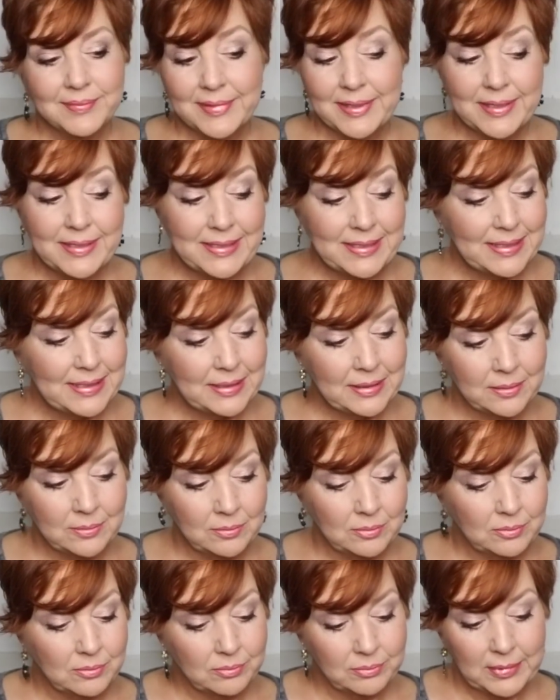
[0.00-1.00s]
It
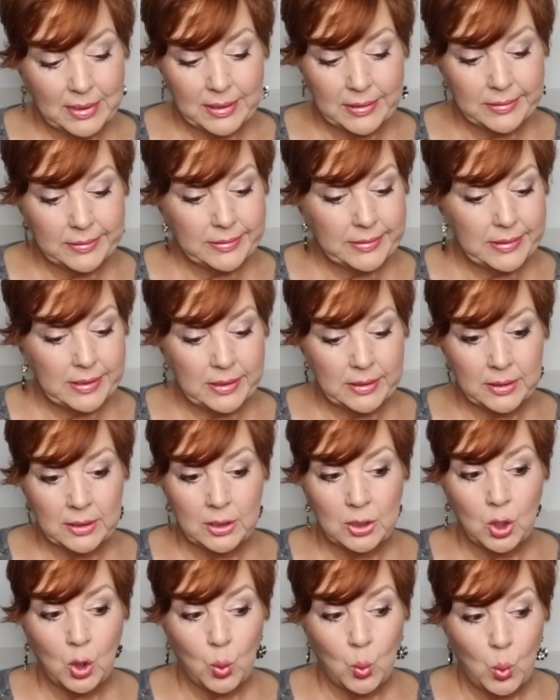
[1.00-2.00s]

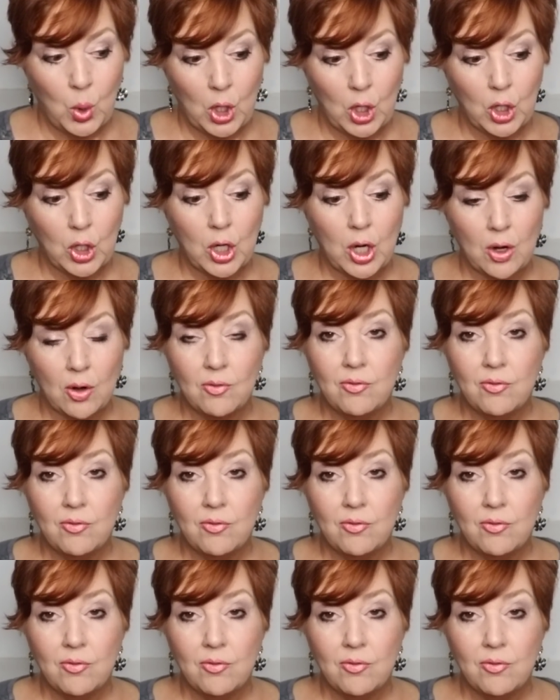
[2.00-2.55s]
didn't work